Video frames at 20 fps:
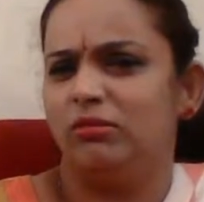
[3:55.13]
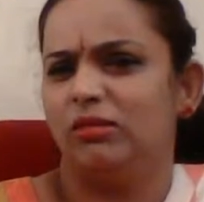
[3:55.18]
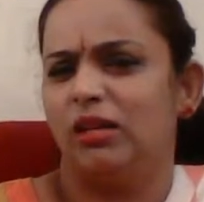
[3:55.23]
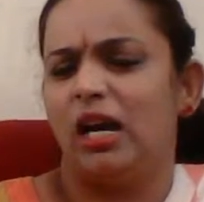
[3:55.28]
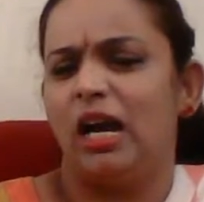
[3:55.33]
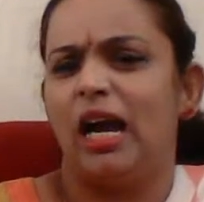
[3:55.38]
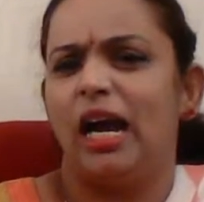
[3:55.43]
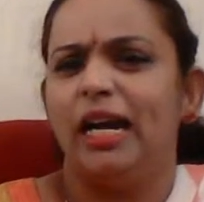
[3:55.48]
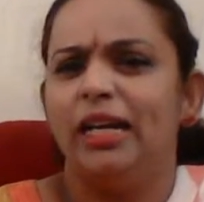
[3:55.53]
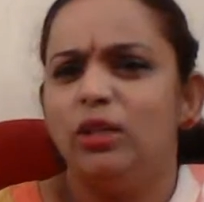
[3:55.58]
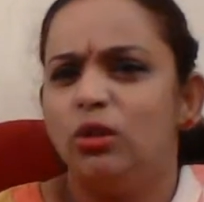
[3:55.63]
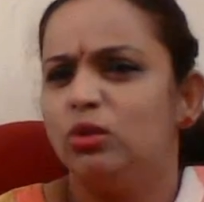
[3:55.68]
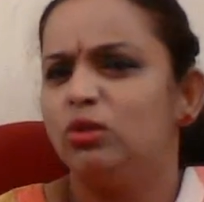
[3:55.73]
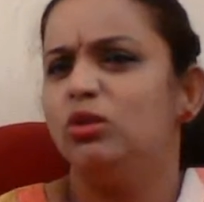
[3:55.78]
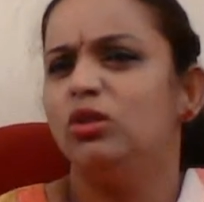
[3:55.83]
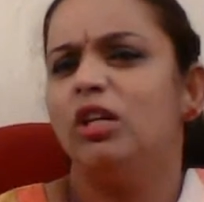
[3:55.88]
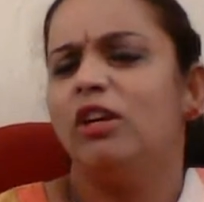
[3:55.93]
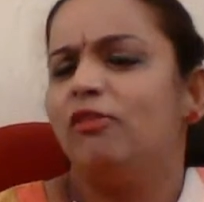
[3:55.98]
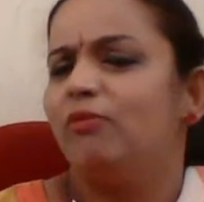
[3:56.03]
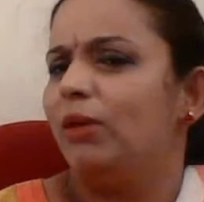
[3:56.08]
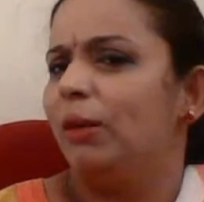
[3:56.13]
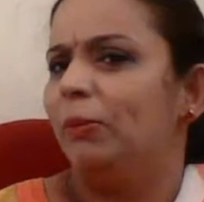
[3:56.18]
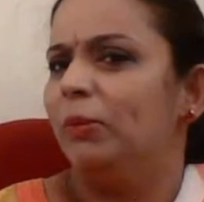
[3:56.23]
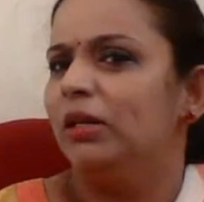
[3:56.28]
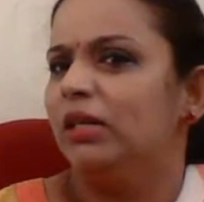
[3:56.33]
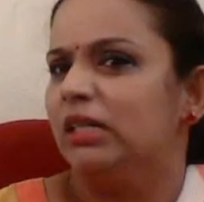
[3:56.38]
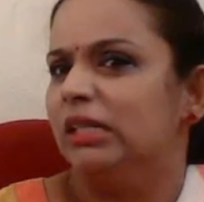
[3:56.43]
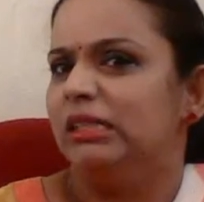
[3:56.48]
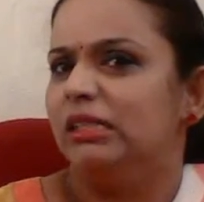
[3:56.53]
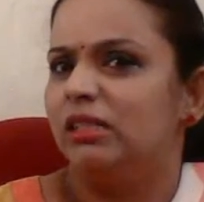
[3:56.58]
I don't know if people
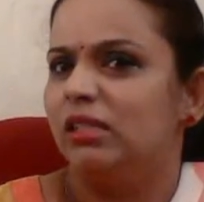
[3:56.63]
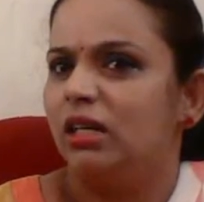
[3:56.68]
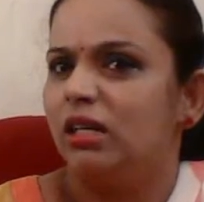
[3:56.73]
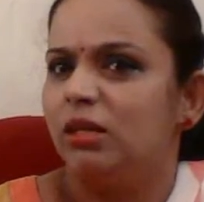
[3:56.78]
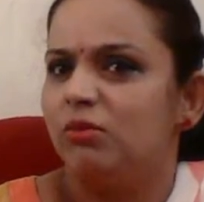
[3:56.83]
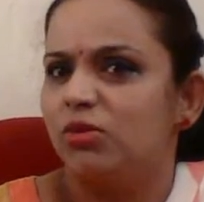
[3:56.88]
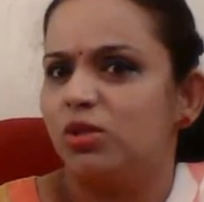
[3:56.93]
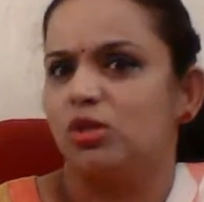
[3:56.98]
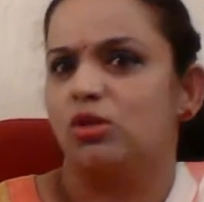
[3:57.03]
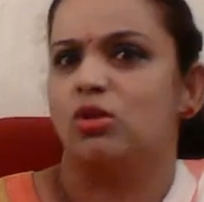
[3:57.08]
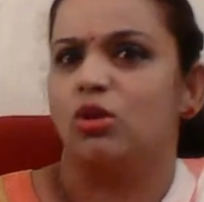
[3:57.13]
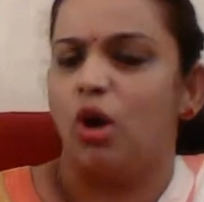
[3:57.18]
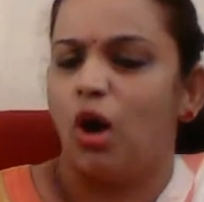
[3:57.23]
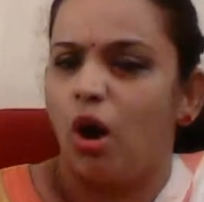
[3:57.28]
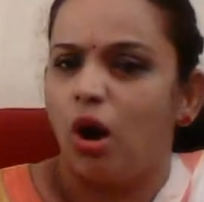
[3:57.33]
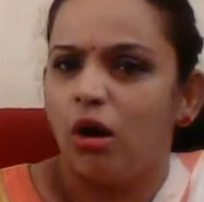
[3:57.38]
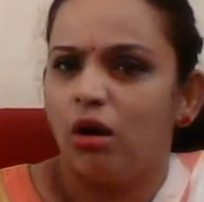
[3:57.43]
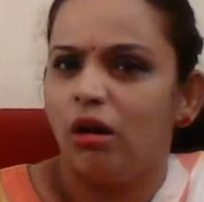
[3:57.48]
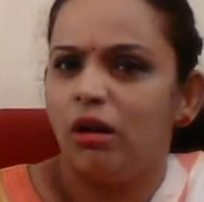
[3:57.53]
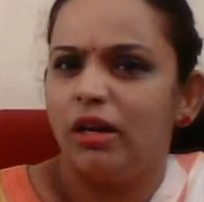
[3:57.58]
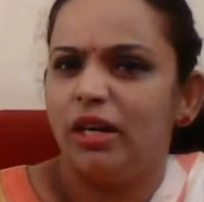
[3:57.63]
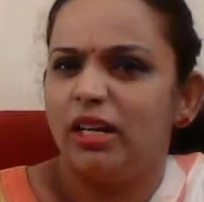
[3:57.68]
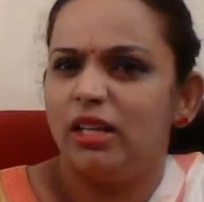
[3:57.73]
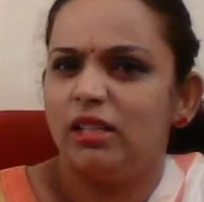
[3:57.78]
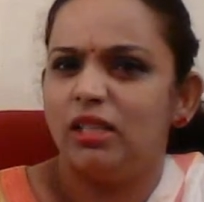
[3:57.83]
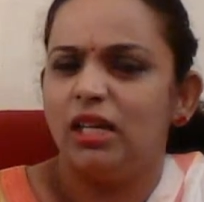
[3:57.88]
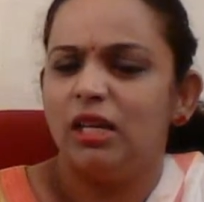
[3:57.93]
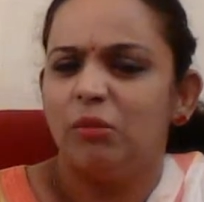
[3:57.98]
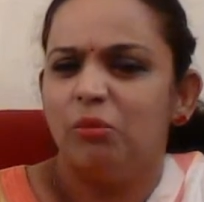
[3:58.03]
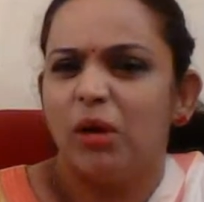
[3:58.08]
considered him strong or
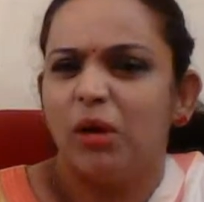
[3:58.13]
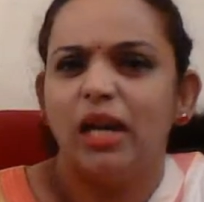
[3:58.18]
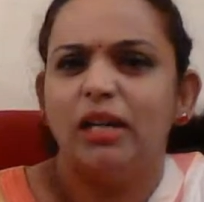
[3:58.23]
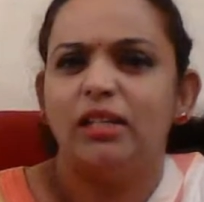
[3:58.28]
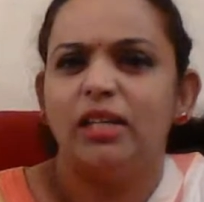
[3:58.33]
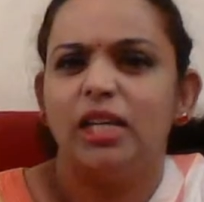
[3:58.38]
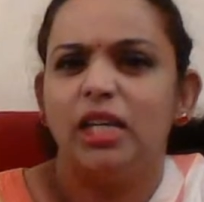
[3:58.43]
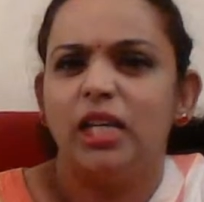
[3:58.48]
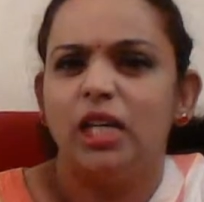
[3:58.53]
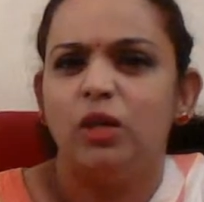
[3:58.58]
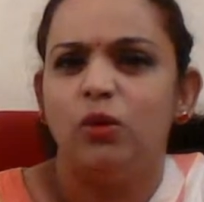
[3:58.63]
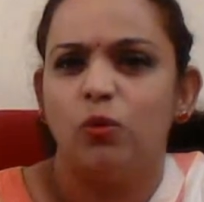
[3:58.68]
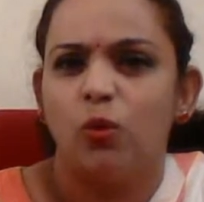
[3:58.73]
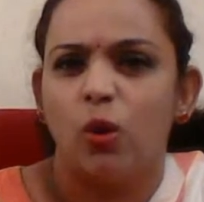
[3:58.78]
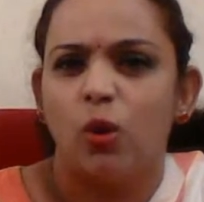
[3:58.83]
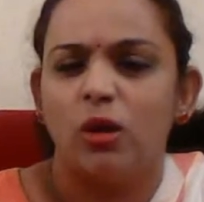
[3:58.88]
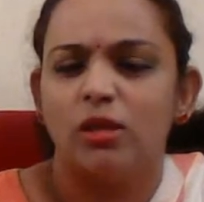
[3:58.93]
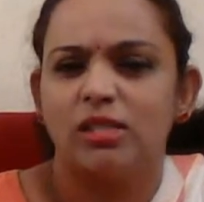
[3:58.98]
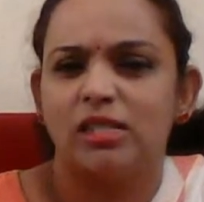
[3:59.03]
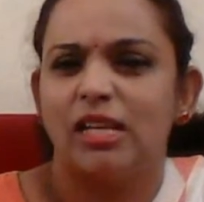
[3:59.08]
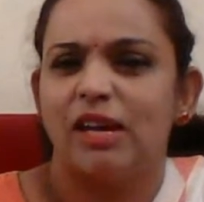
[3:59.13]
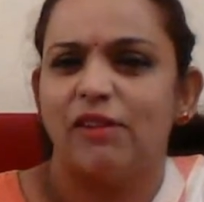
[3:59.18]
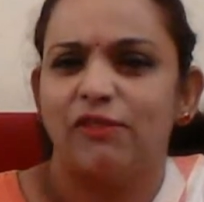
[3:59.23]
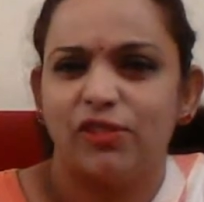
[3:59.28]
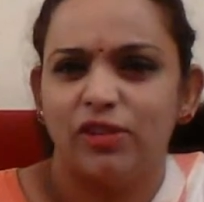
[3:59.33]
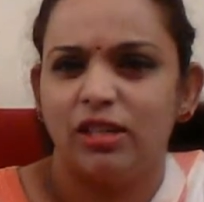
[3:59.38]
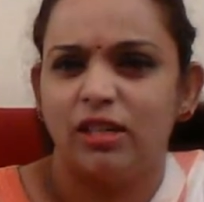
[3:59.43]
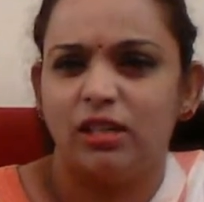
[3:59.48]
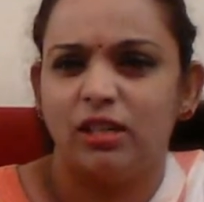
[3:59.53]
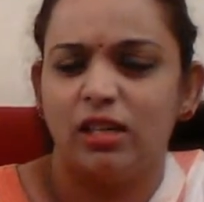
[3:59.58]
anything, but he was
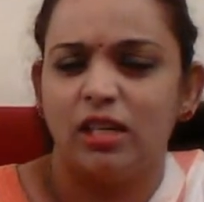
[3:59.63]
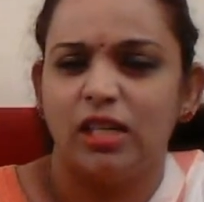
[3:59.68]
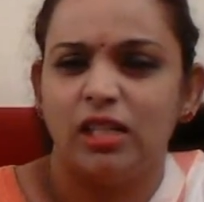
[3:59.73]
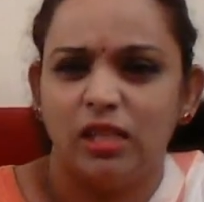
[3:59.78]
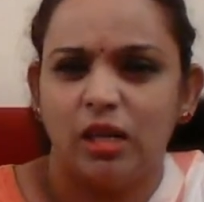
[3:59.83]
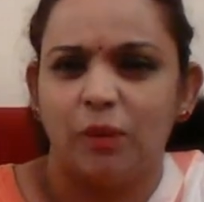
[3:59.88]
definitely the